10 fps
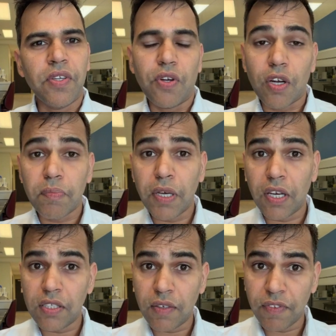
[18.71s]
Not
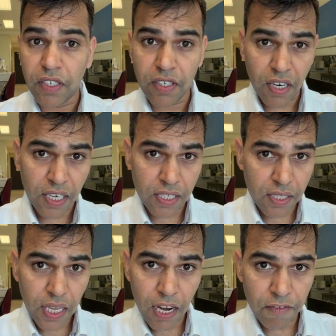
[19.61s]
because of the drug
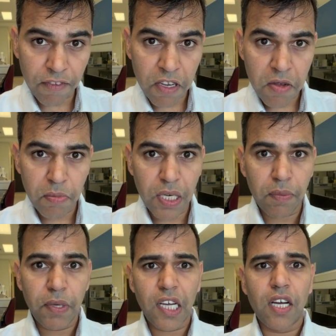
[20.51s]
itself,
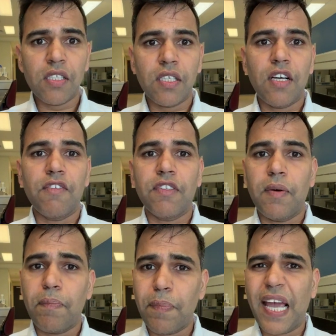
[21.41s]
but because of
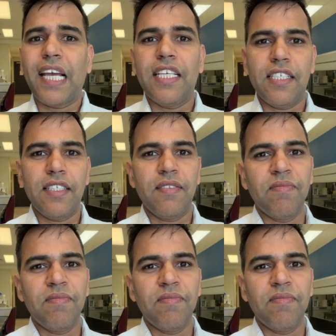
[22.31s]
the packaging.